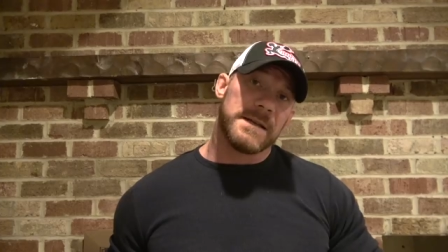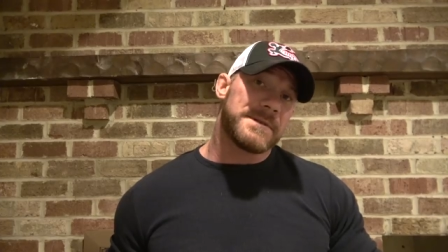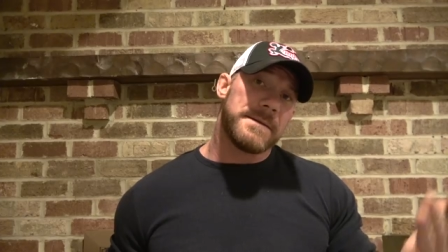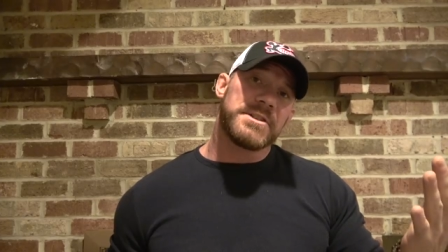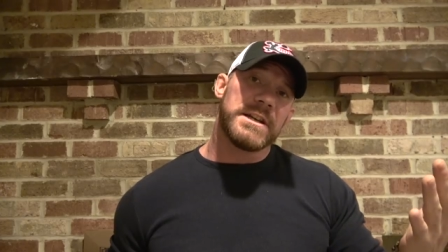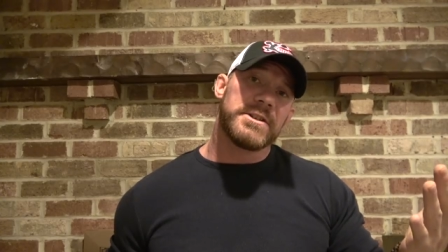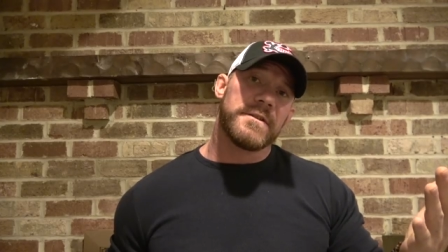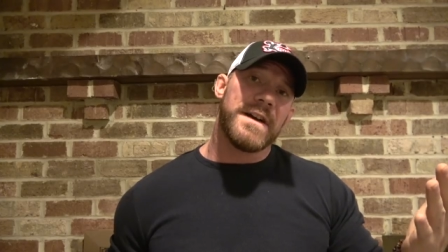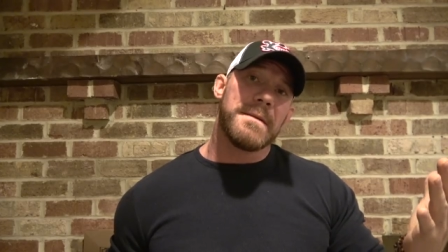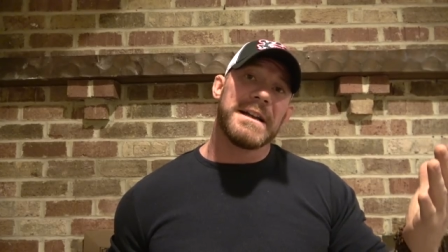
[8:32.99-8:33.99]
Sometimes changing
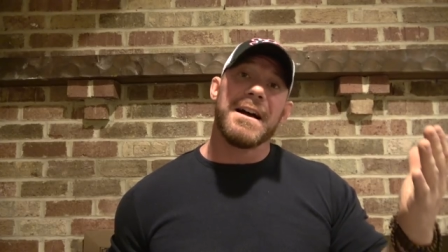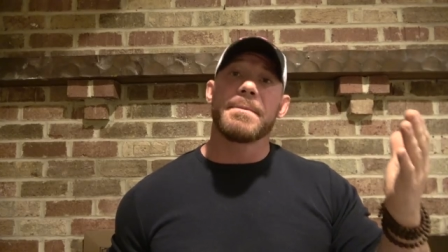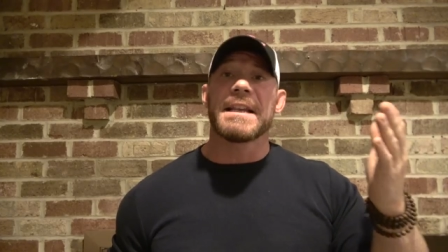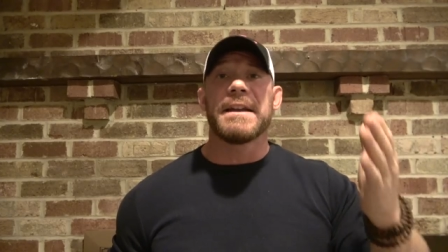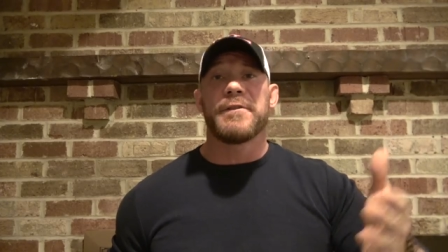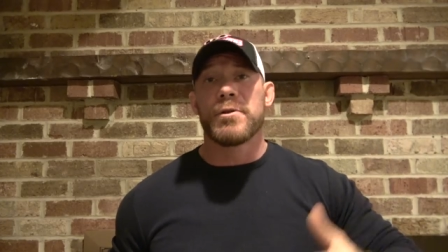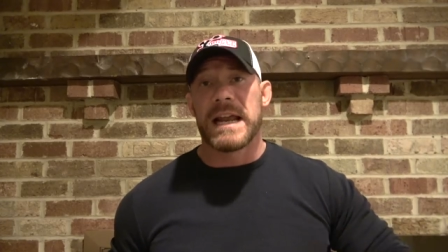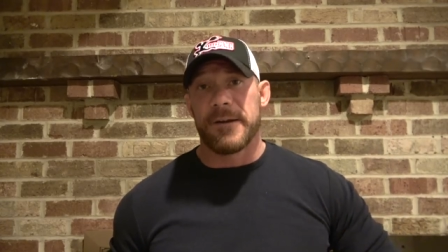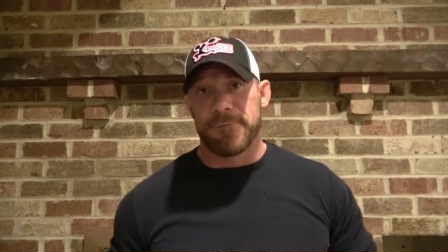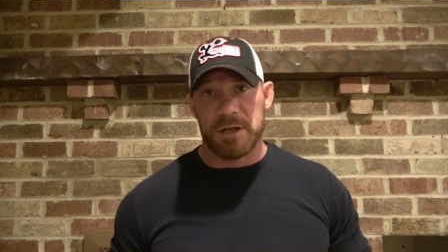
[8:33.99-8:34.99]
your environment helps, and if you're
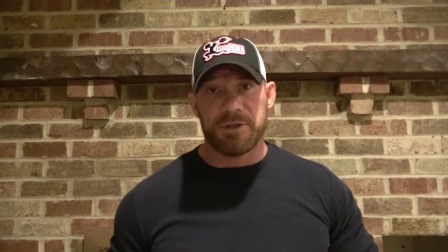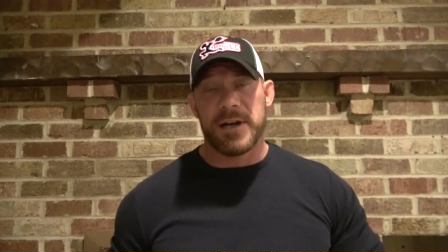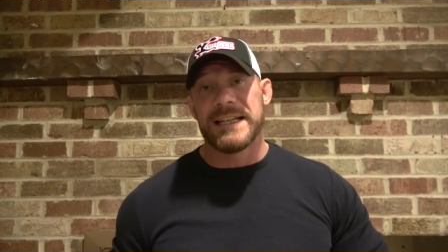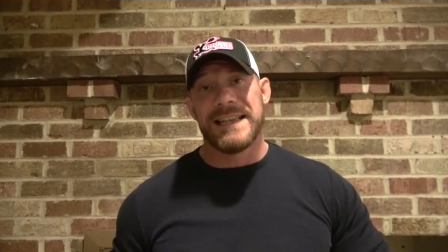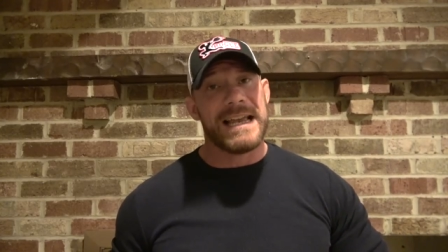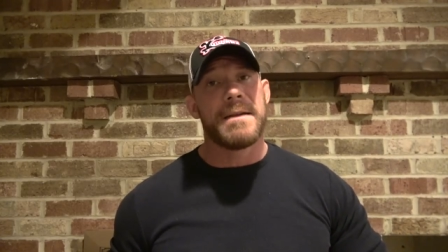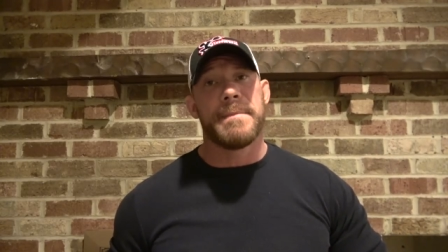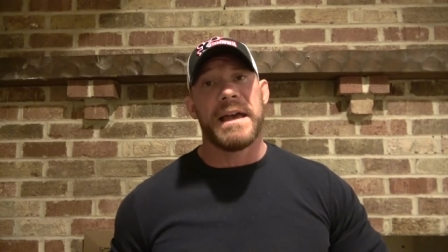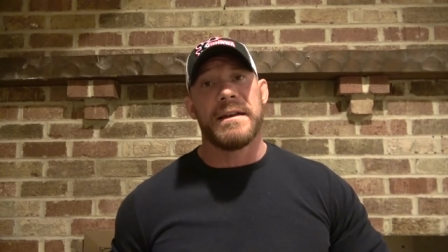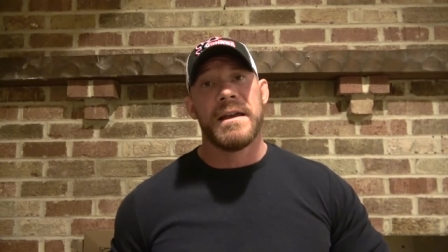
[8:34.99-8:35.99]
getting frustrated laying
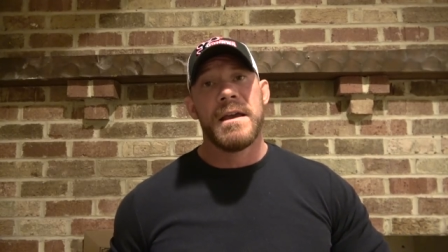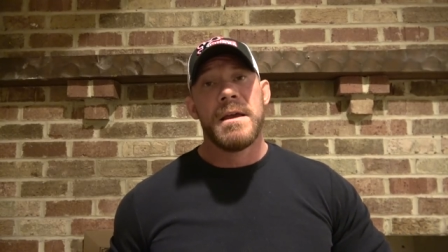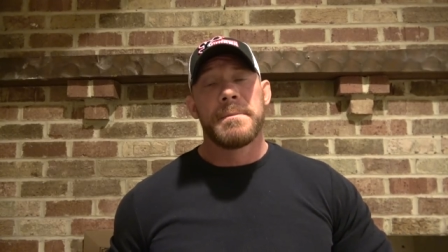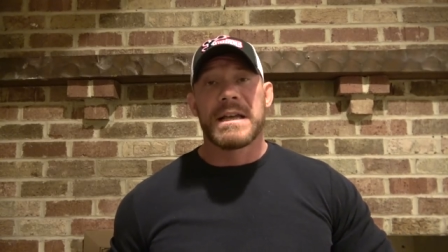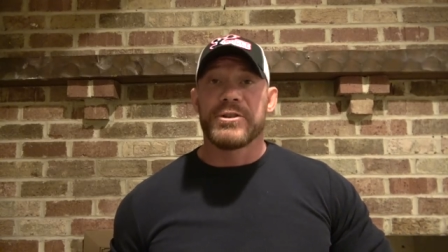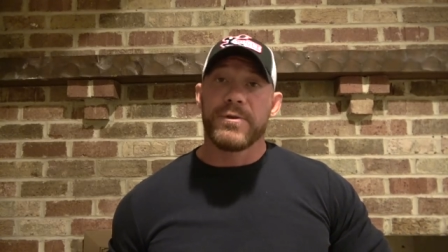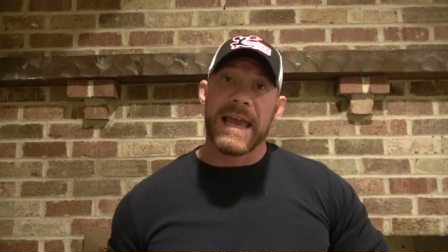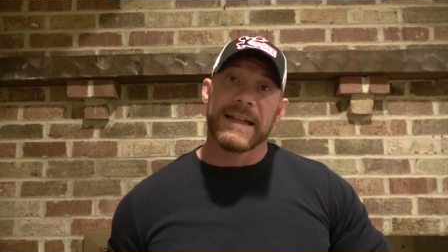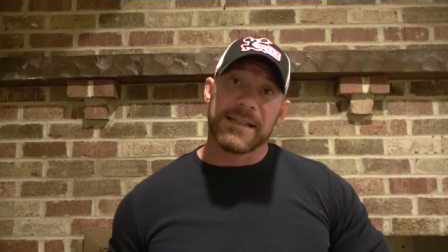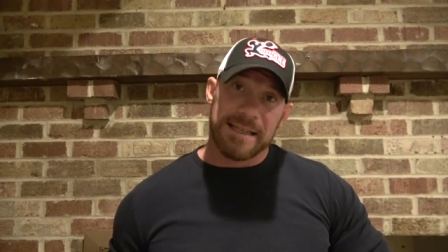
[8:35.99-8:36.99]
in bed because you
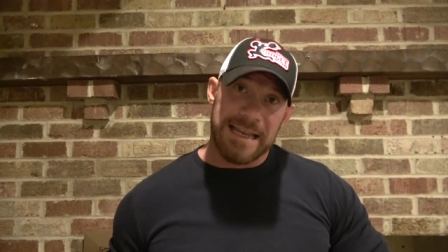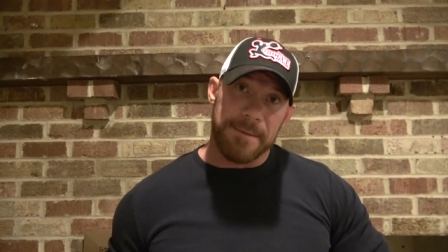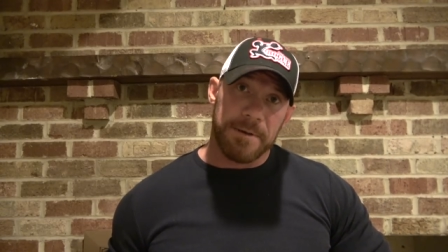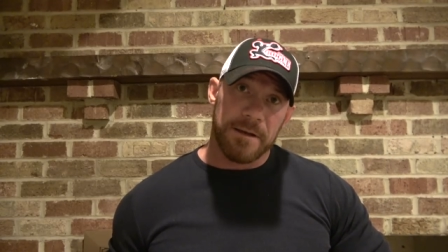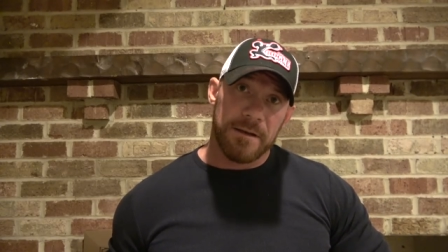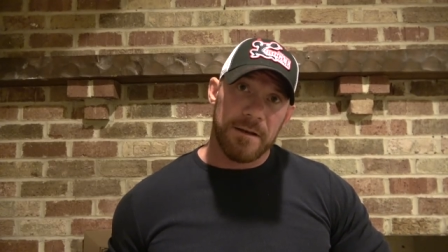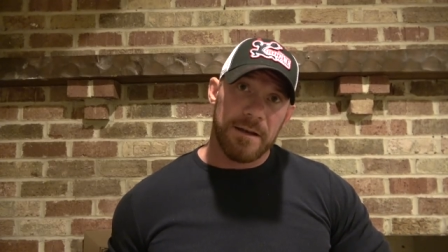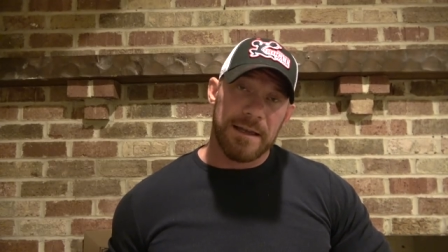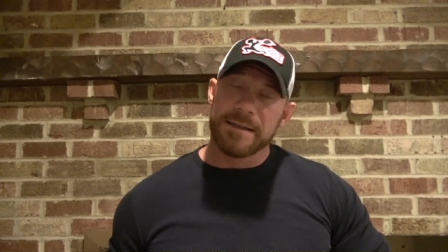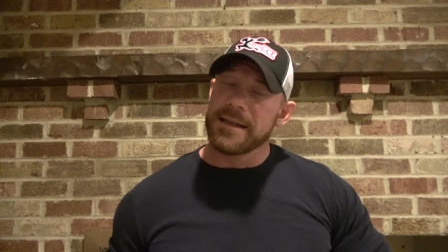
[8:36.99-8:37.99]
can't sleep,
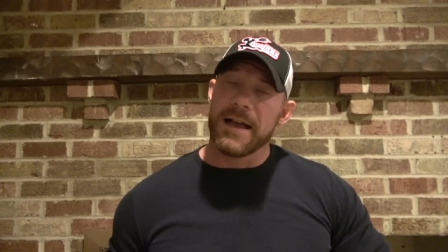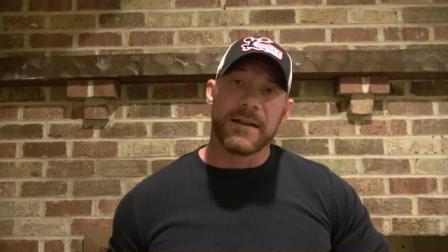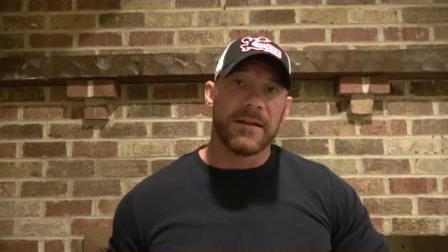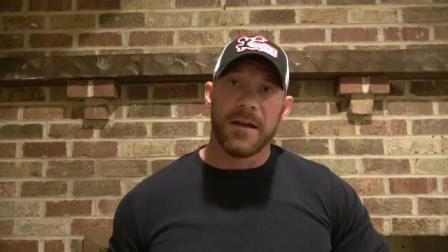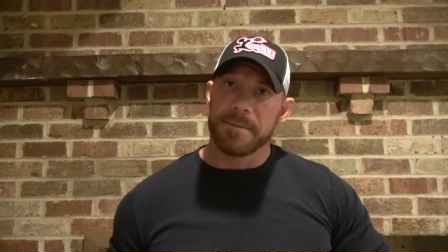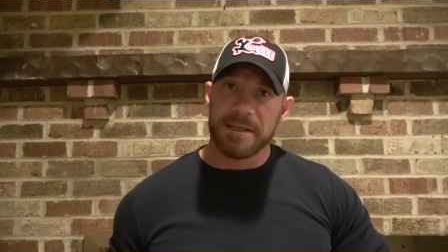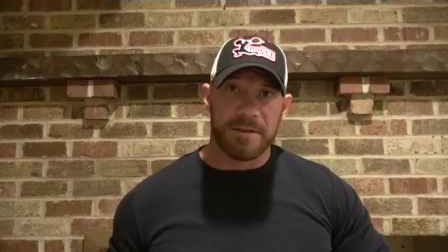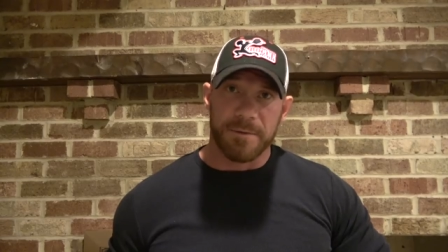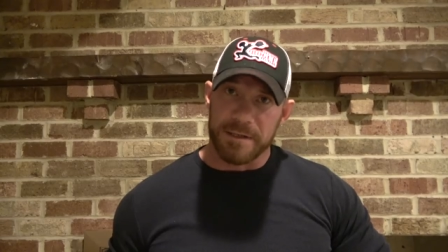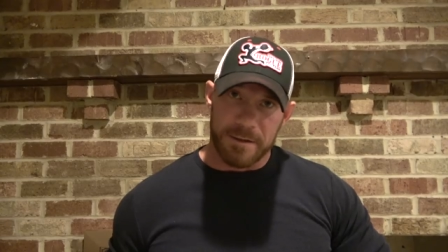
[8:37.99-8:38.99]
it is not gonna help the
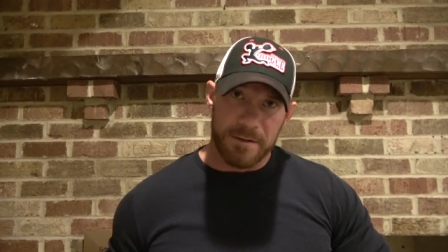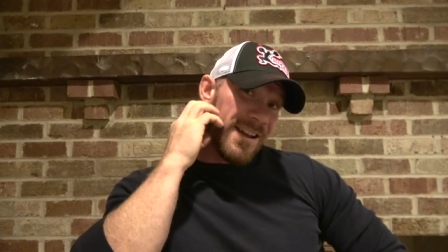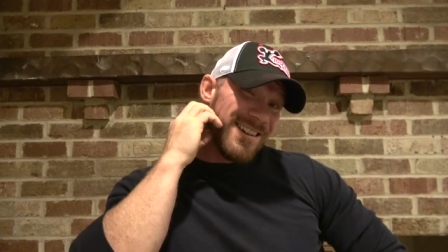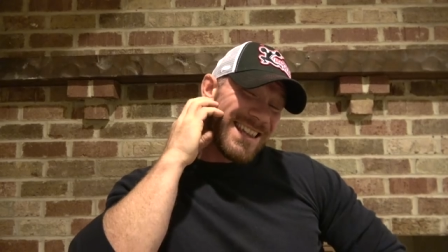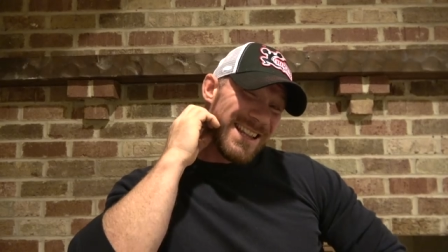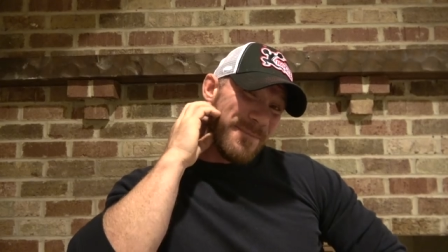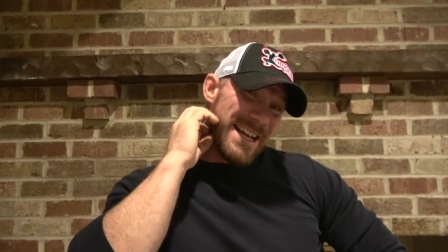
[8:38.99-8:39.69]
situation. Another thing that